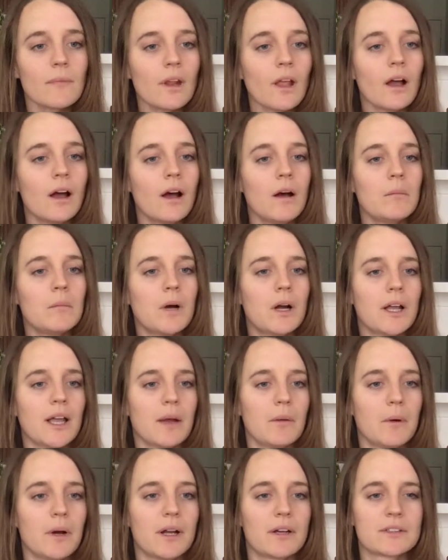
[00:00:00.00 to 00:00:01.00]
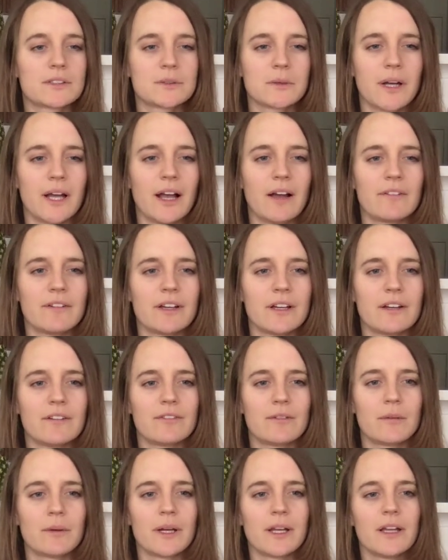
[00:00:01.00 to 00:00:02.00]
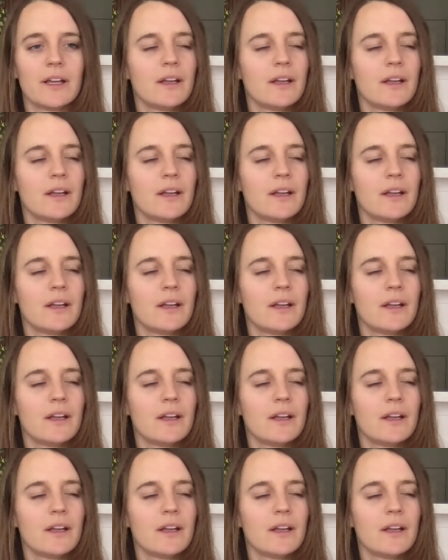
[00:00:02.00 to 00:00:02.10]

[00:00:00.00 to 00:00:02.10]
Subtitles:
Okay, what else do I have here for my...